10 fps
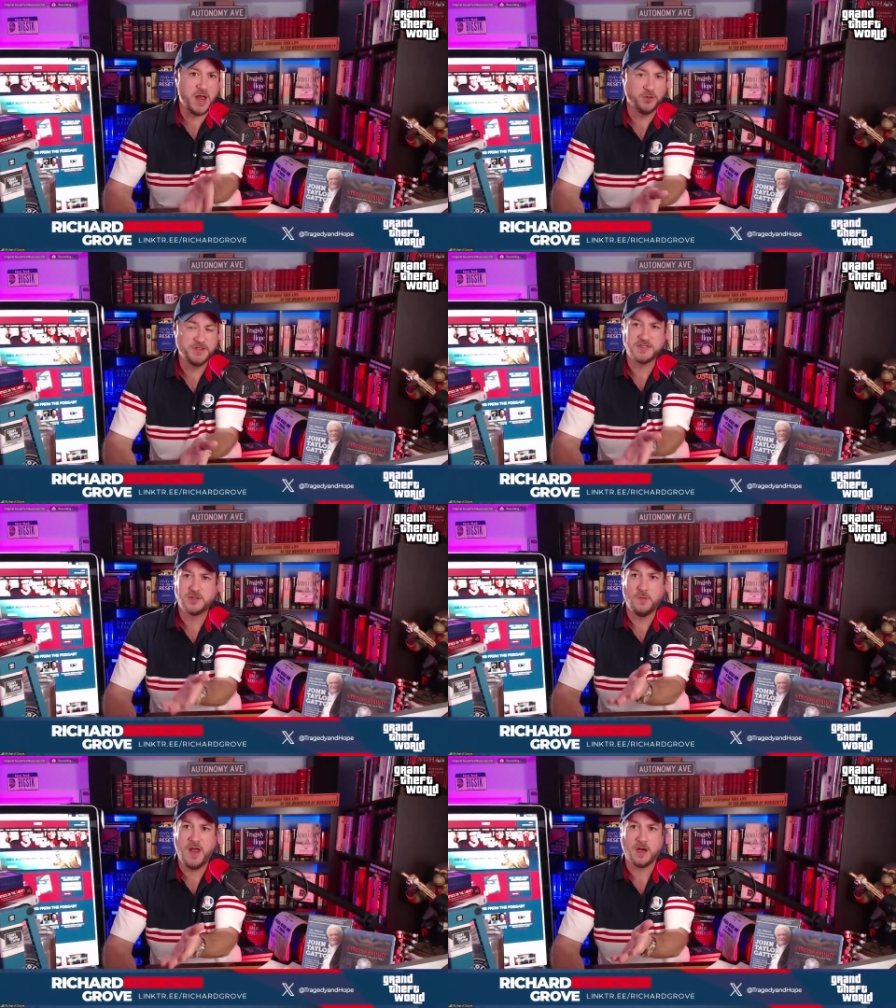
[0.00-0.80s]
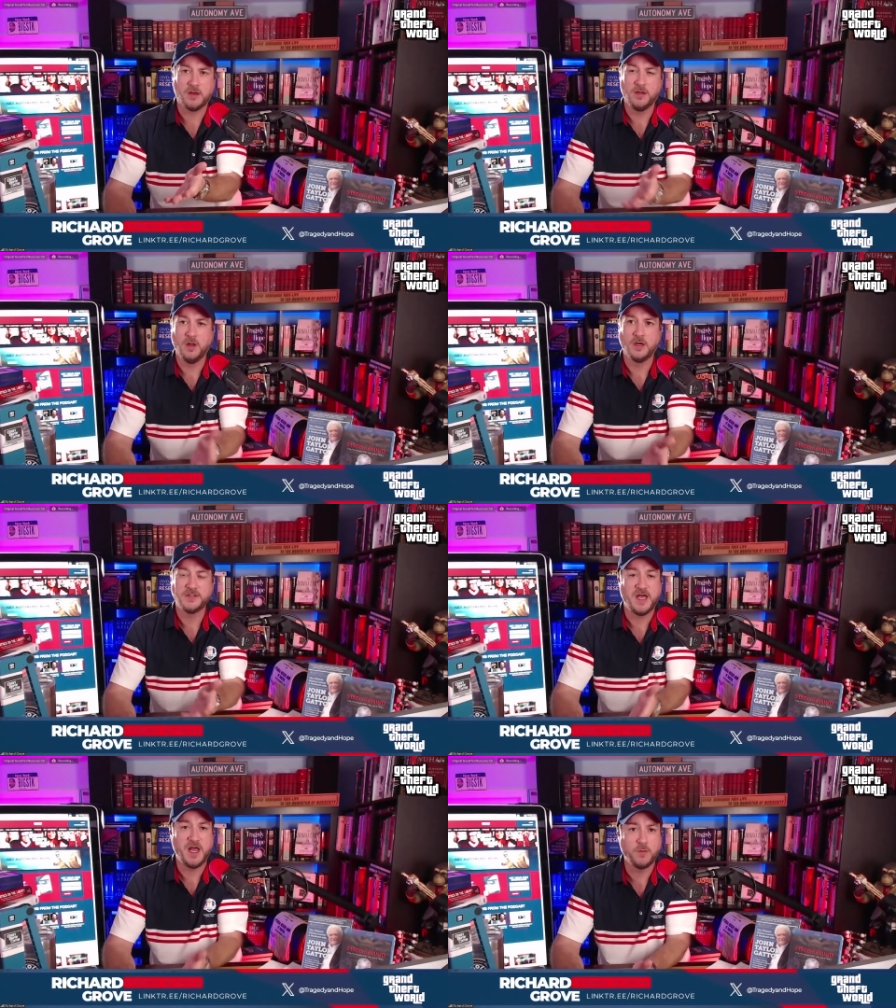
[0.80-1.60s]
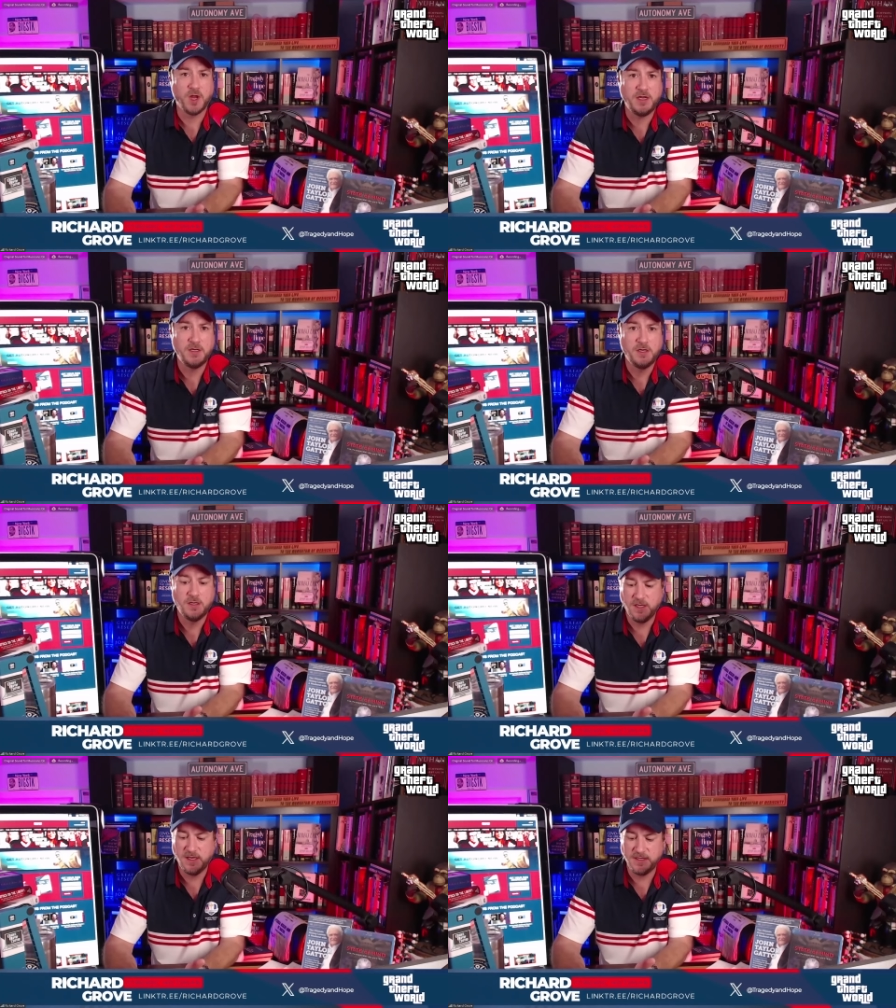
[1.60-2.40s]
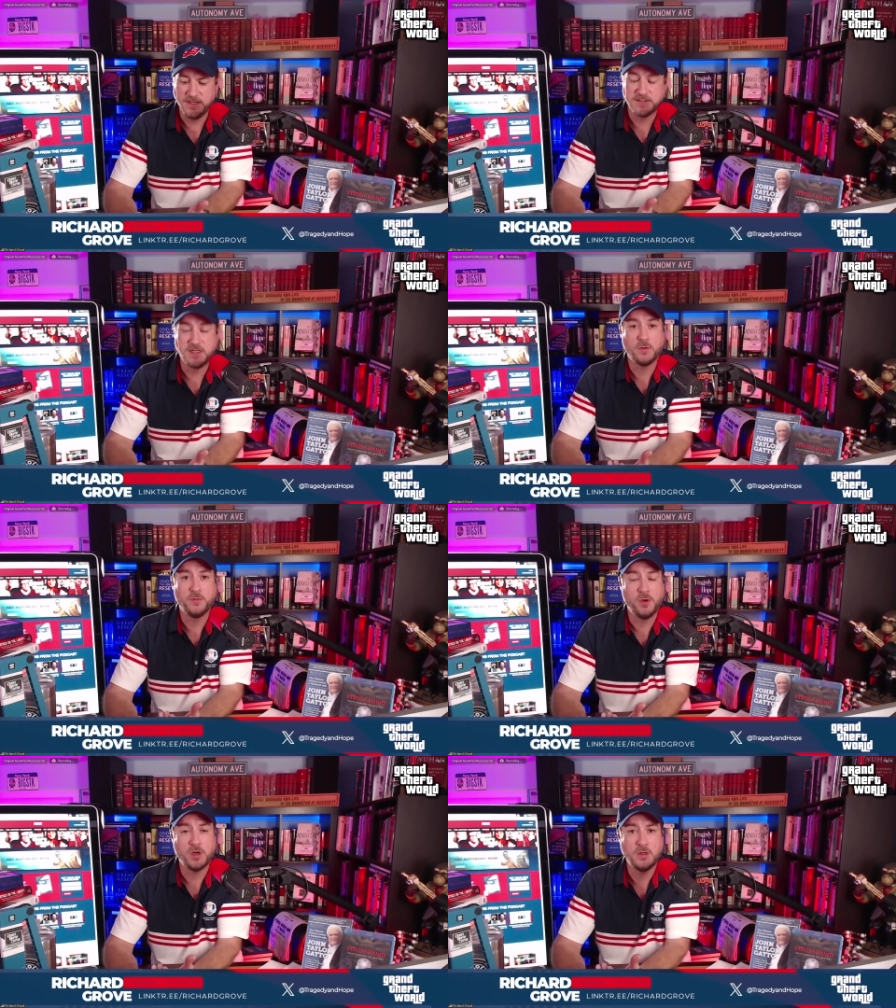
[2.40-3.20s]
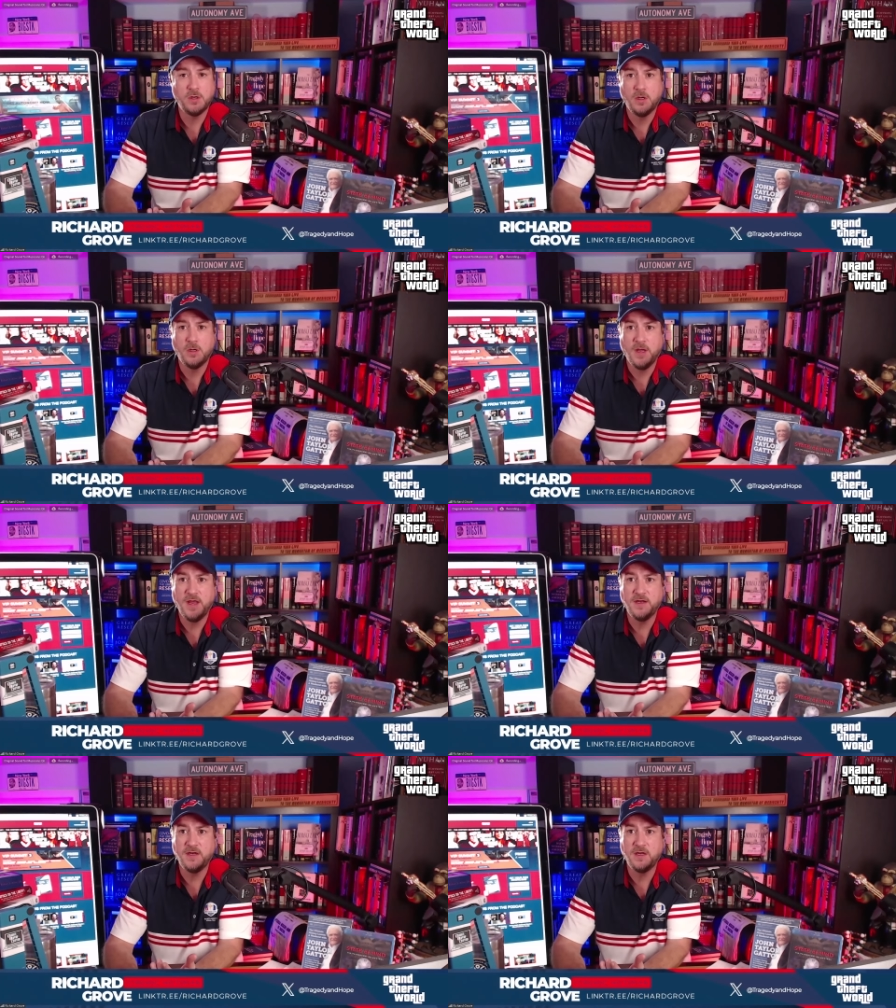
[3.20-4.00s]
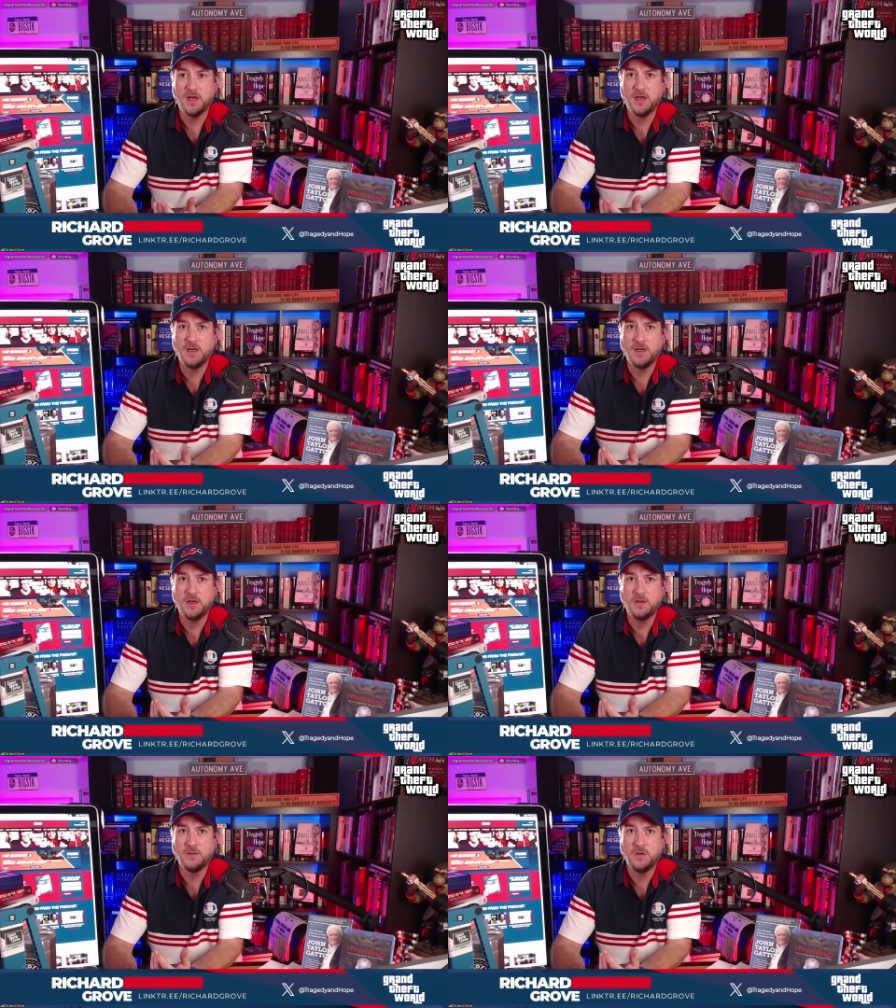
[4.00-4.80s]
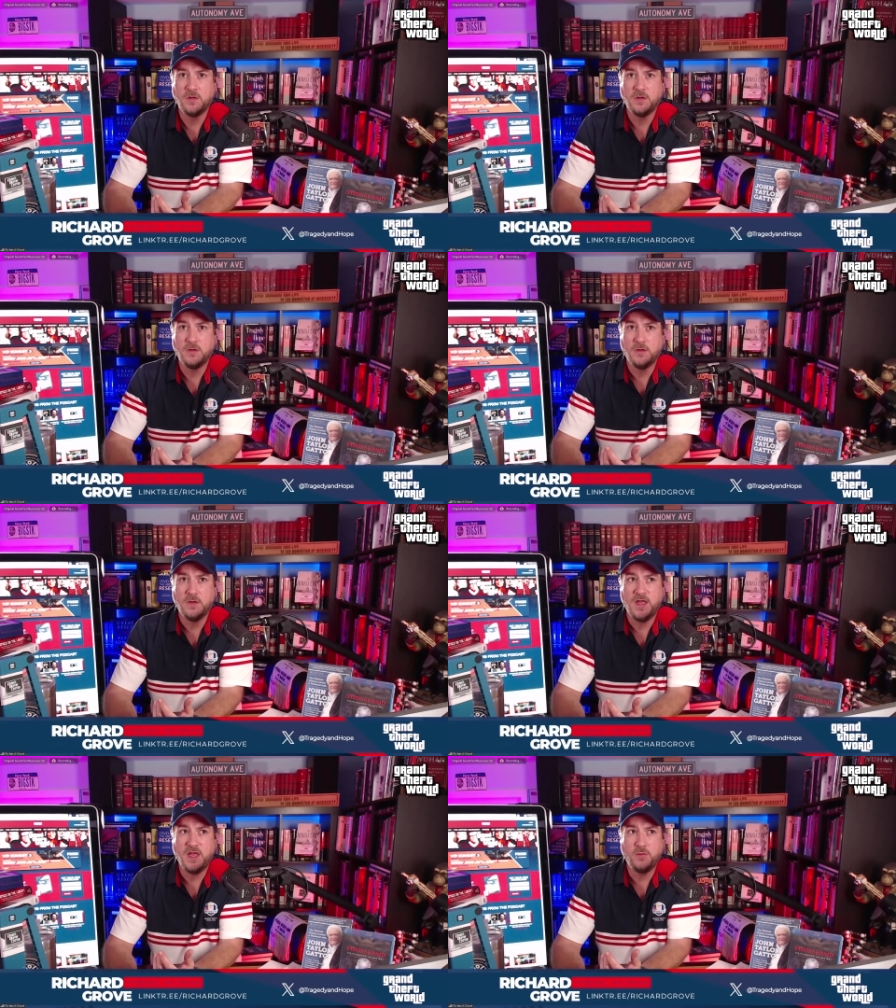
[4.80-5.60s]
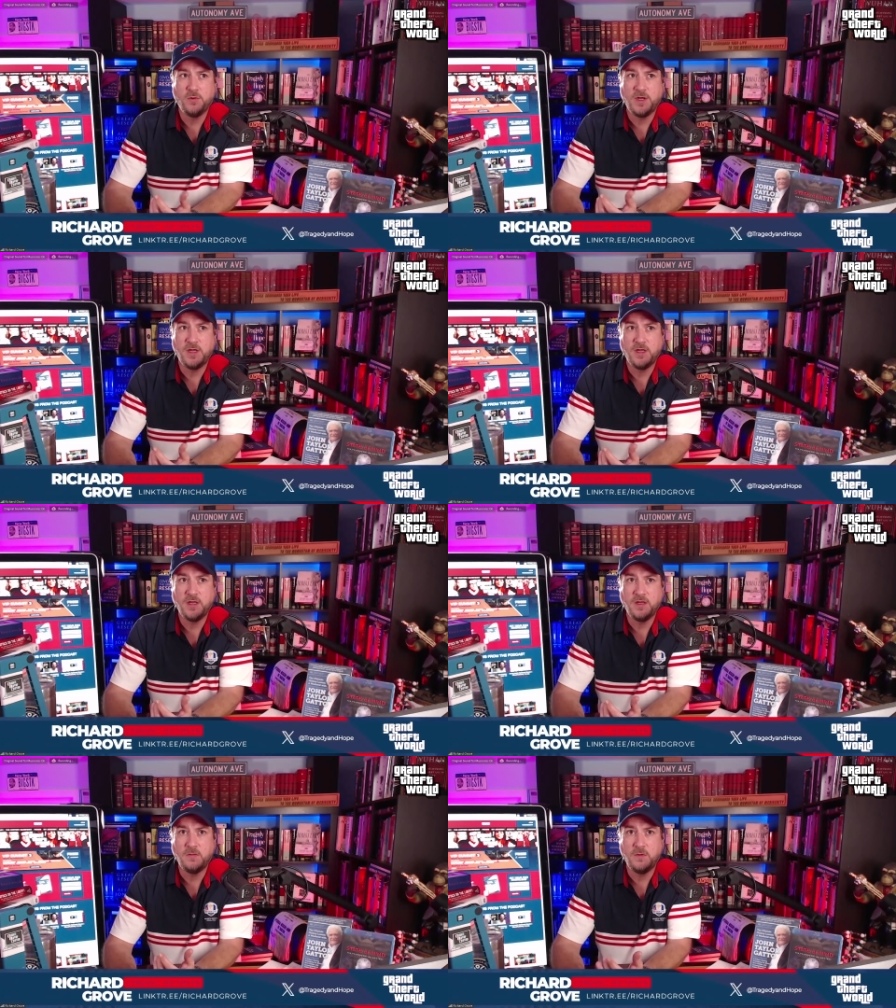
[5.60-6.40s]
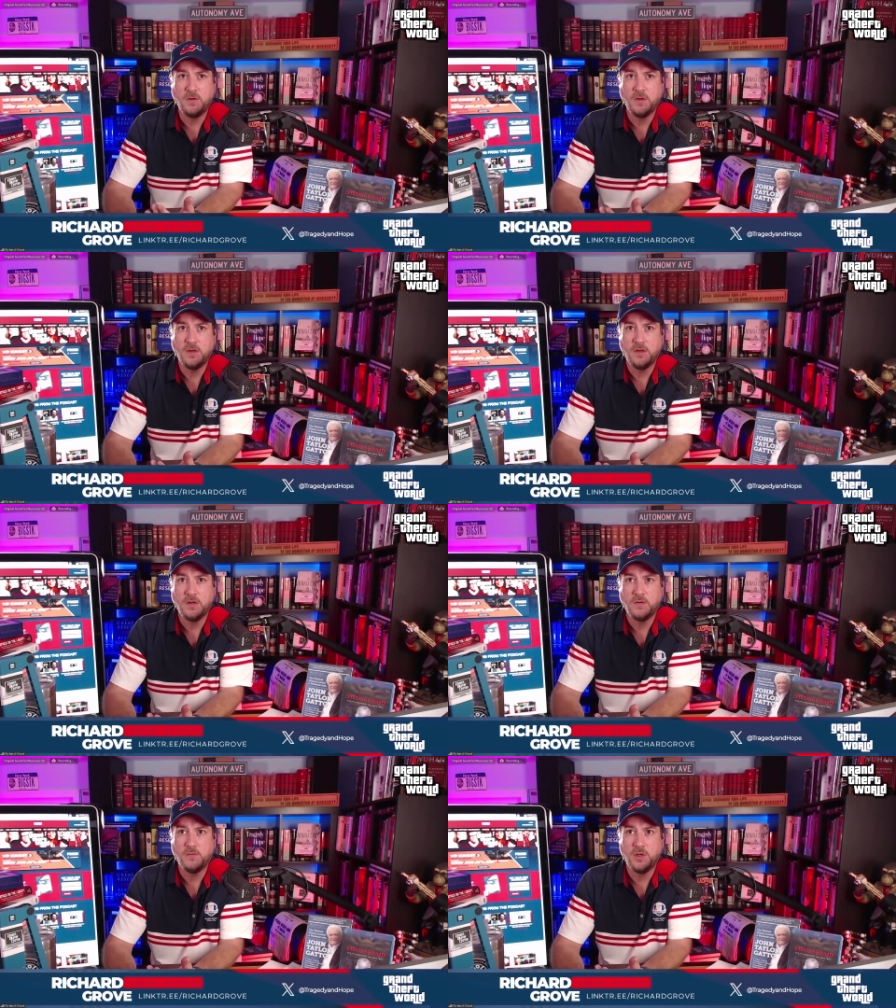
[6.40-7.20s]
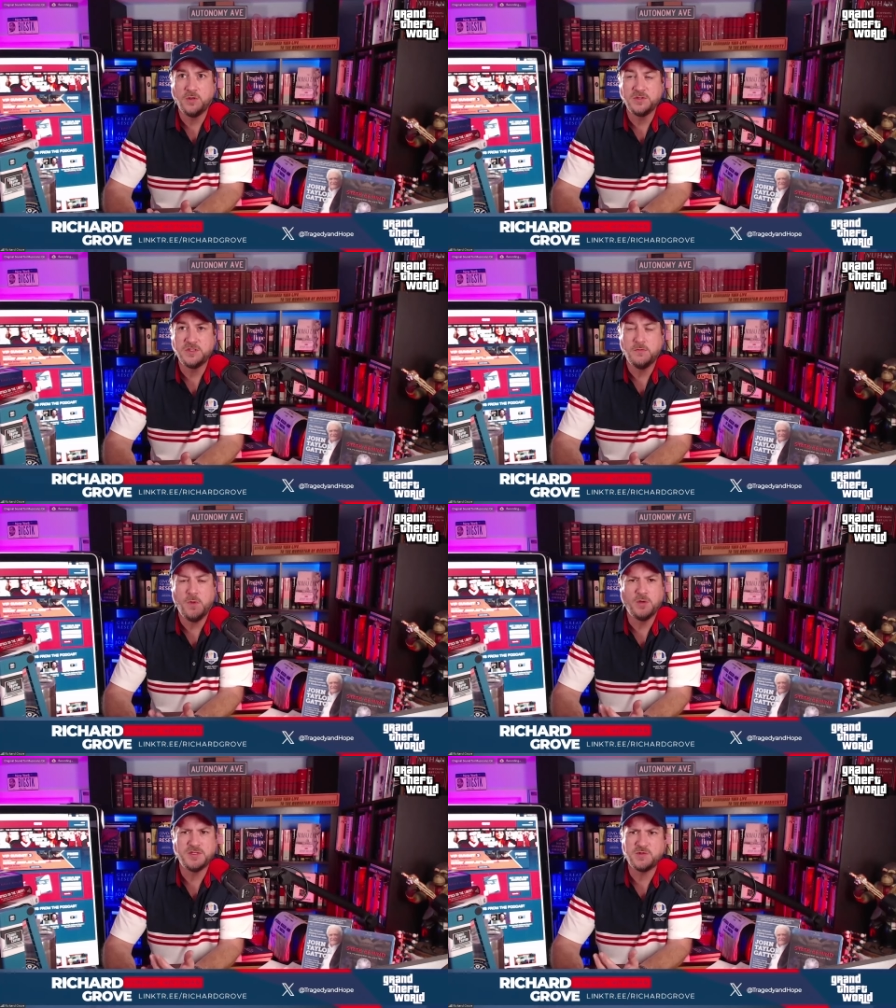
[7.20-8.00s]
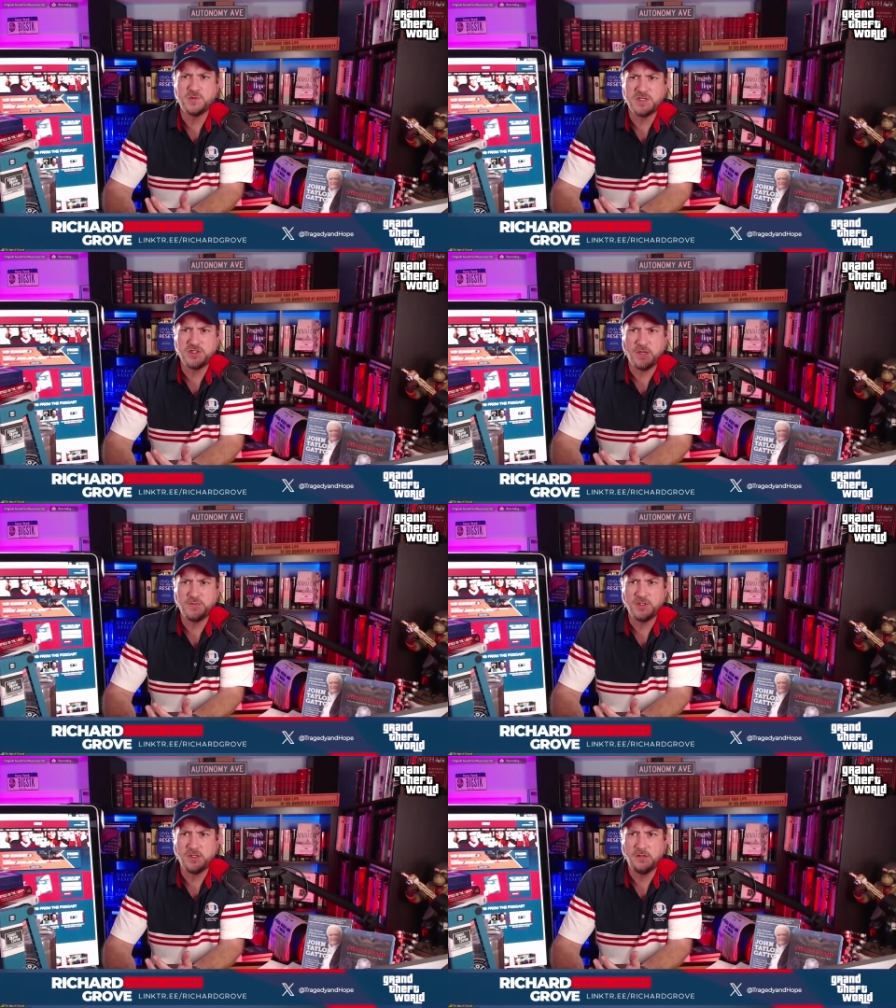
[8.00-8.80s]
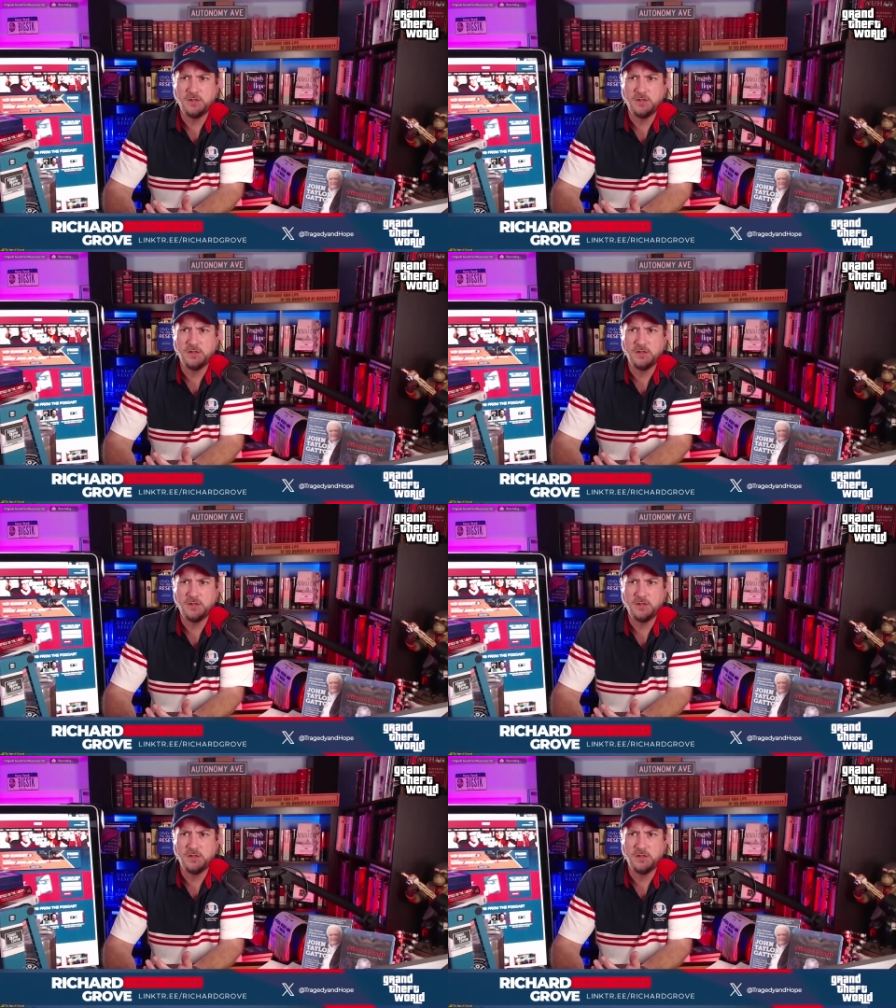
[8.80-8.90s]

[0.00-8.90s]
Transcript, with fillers: does go back a long time, right? And it is their book. And Abraham, Moses was Egyptian,